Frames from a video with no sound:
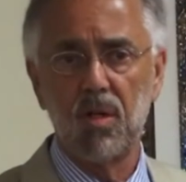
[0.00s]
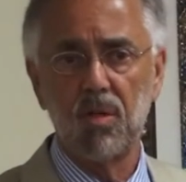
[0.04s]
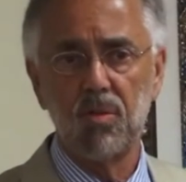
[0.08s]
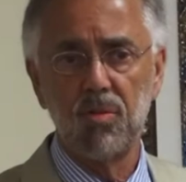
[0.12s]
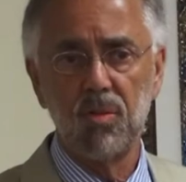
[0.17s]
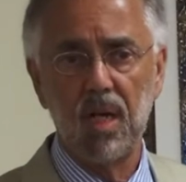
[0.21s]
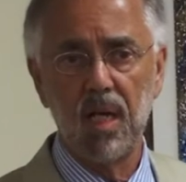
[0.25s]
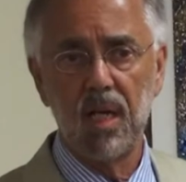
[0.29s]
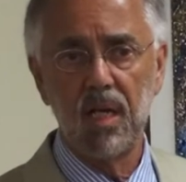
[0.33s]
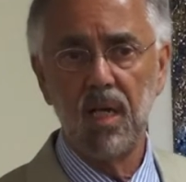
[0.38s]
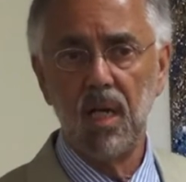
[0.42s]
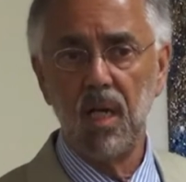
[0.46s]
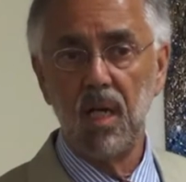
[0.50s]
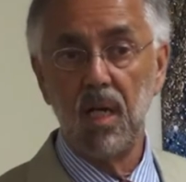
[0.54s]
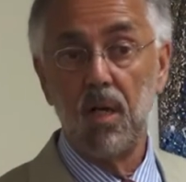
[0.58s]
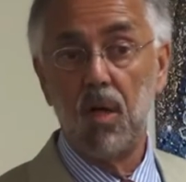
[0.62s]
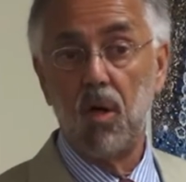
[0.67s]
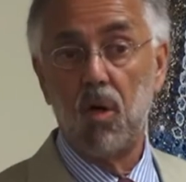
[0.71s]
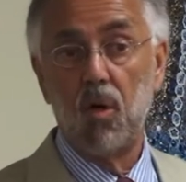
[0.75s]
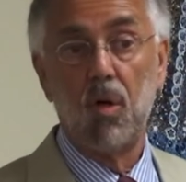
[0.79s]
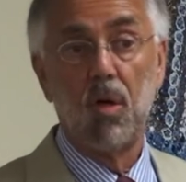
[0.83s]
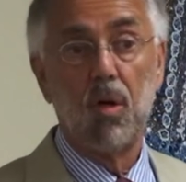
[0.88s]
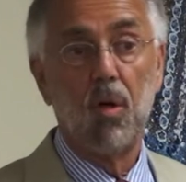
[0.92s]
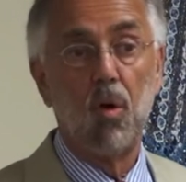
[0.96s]

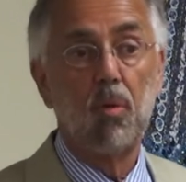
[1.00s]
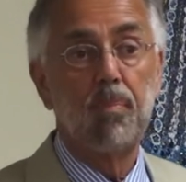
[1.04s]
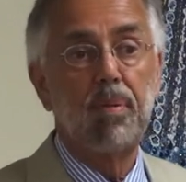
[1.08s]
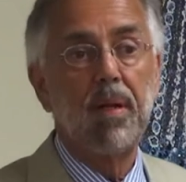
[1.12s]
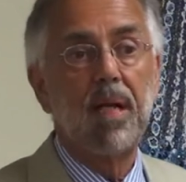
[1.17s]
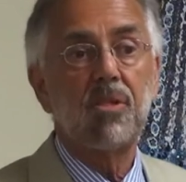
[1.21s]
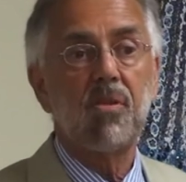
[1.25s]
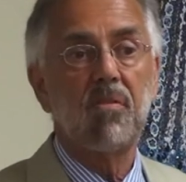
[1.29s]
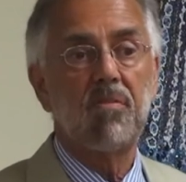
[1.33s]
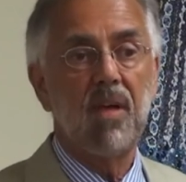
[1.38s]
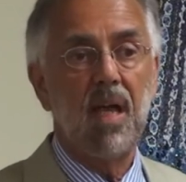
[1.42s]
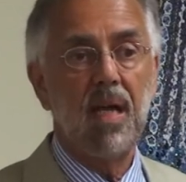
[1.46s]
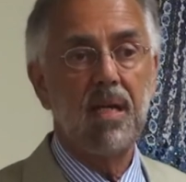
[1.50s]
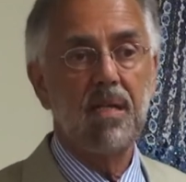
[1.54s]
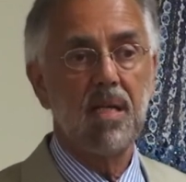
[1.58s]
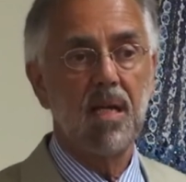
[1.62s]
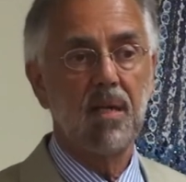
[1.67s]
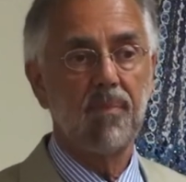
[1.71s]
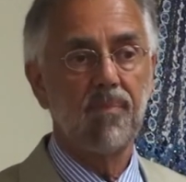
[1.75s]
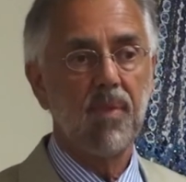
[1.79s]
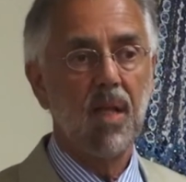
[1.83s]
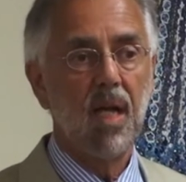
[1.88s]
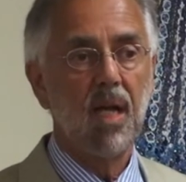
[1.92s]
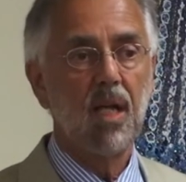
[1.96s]
or
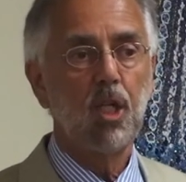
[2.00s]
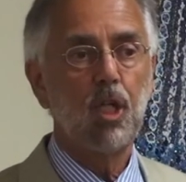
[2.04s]
Pennsylvania.